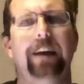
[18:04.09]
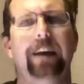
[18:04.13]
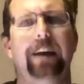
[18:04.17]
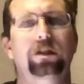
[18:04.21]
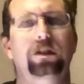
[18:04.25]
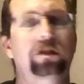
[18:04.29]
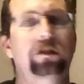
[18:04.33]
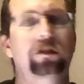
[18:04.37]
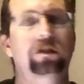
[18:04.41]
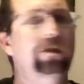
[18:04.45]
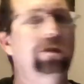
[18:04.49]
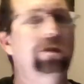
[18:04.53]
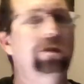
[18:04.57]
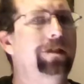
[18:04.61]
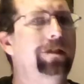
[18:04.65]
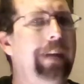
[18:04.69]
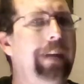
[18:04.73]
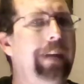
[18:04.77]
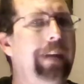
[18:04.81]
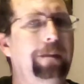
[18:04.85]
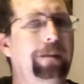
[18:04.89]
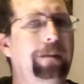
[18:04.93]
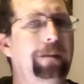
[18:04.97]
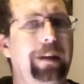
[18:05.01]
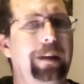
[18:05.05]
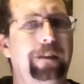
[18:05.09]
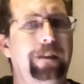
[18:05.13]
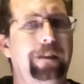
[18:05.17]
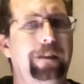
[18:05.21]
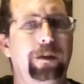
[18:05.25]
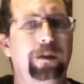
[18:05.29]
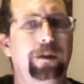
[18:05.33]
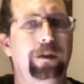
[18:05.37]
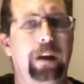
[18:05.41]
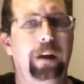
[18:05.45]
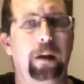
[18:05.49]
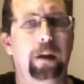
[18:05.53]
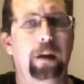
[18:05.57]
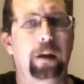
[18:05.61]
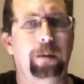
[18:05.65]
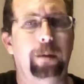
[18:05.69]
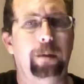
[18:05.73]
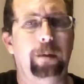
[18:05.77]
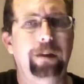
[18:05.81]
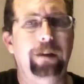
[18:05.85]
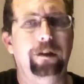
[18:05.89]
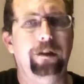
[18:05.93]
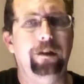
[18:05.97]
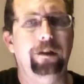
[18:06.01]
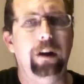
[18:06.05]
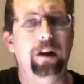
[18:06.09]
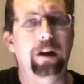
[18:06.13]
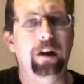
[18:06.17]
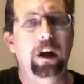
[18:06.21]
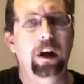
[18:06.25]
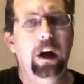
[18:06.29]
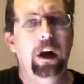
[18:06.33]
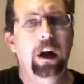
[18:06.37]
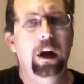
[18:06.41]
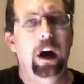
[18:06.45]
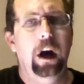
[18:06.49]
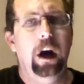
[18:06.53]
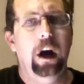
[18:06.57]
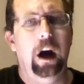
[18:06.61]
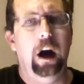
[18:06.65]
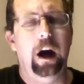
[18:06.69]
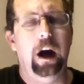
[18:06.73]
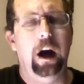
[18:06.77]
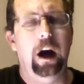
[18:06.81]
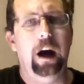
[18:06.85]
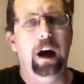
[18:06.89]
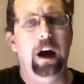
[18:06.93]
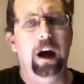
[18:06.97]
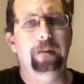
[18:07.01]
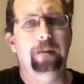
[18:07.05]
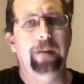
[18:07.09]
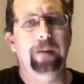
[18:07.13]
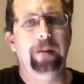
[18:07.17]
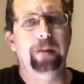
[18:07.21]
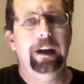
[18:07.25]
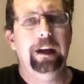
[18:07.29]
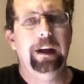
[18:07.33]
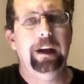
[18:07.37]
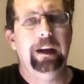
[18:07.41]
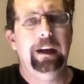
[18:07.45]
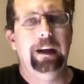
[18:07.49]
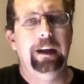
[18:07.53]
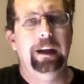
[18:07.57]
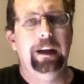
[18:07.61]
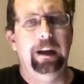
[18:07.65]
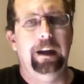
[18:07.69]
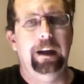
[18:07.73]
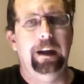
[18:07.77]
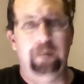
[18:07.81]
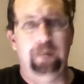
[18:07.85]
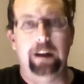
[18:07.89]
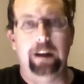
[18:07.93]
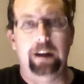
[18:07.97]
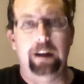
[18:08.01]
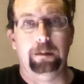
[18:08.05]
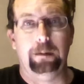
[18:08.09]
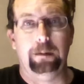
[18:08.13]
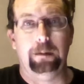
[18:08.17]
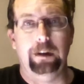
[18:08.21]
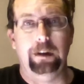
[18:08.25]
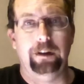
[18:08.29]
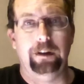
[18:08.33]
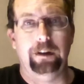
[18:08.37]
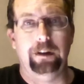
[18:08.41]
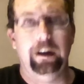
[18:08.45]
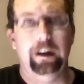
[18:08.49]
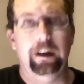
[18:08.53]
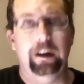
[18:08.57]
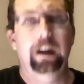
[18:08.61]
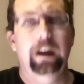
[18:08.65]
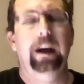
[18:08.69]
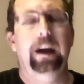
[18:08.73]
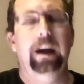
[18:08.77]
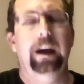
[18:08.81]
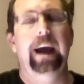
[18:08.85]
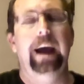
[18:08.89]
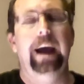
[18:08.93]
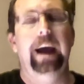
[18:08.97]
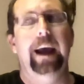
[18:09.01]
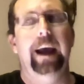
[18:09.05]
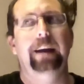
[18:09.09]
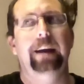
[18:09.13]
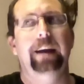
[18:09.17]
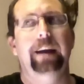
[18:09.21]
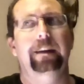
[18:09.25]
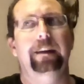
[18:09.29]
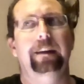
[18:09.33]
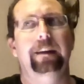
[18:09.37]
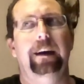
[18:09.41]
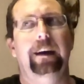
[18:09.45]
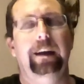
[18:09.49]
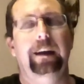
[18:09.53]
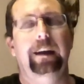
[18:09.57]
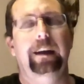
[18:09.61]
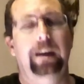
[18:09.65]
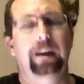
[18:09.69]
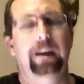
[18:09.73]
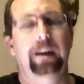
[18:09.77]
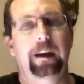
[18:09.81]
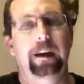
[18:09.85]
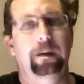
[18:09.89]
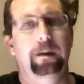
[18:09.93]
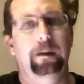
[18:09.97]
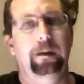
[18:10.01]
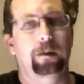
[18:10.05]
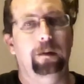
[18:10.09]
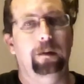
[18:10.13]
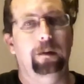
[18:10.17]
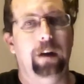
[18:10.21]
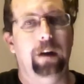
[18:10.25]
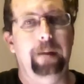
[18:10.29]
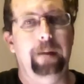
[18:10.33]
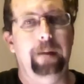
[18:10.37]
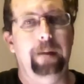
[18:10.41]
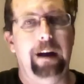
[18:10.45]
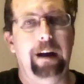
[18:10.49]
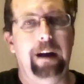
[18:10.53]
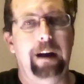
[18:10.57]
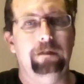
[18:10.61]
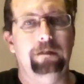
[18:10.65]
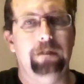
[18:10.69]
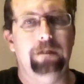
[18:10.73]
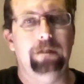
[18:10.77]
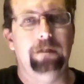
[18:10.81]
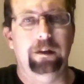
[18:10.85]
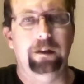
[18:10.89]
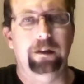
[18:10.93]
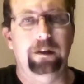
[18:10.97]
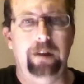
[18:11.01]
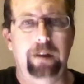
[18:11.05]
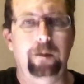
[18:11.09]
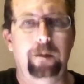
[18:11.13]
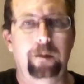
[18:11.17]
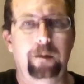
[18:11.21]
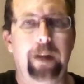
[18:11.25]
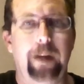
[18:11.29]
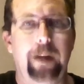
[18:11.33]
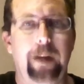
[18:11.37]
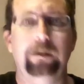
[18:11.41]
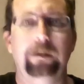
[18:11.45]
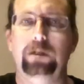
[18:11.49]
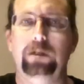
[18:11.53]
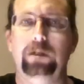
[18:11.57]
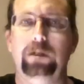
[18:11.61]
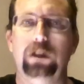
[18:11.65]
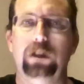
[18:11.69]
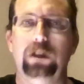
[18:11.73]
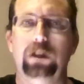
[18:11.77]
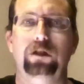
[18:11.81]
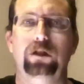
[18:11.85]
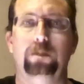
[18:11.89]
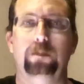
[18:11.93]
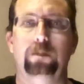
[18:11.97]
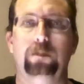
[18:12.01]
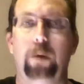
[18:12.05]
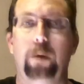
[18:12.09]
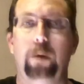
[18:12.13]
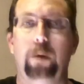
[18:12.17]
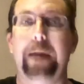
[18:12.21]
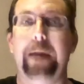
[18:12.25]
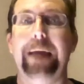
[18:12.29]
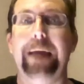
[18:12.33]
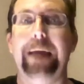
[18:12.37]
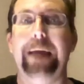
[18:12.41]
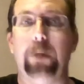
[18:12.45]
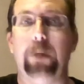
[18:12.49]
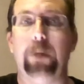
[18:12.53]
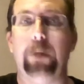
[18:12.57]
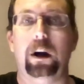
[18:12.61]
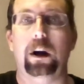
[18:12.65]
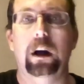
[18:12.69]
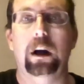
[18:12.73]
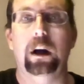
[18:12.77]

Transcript: You can do the same thing if you're doing it on a printer, a regular printer, and it will come out the same way. We've just used more paper.